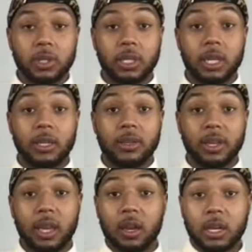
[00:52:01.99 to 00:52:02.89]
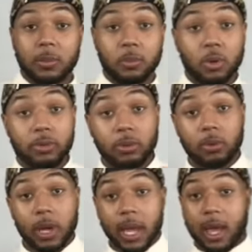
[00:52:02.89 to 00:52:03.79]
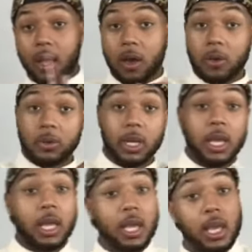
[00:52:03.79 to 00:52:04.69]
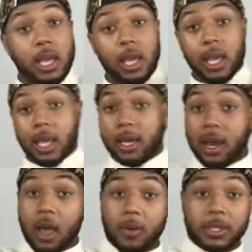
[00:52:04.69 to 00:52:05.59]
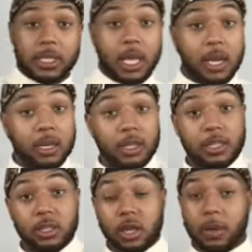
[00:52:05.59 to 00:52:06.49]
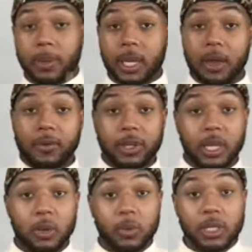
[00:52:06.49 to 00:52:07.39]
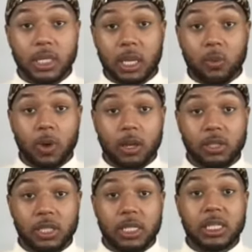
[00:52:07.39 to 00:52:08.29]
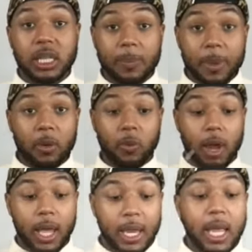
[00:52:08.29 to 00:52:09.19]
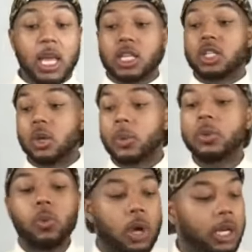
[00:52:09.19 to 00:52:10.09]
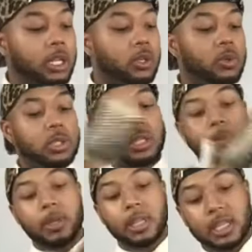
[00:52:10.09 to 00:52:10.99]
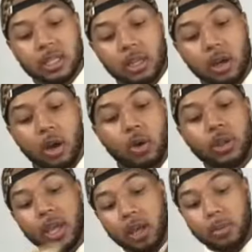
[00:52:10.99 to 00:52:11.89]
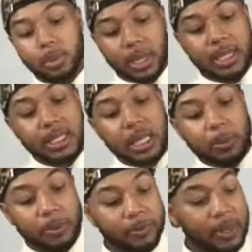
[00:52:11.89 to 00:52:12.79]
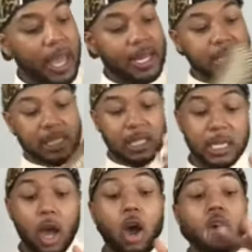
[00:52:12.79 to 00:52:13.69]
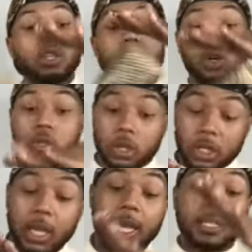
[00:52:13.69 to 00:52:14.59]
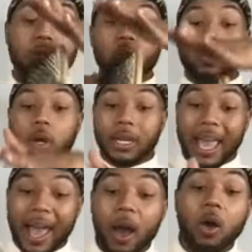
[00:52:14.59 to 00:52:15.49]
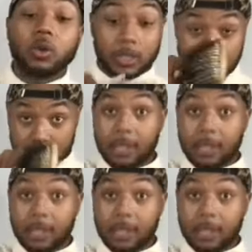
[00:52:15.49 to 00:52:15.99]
on, the hair can move around and now it's kind of disturbing everything we did while she's sleeping, right? So we want to use something that's going to hold the hair in place, keep it flat and sleek. Also, your clients who work out,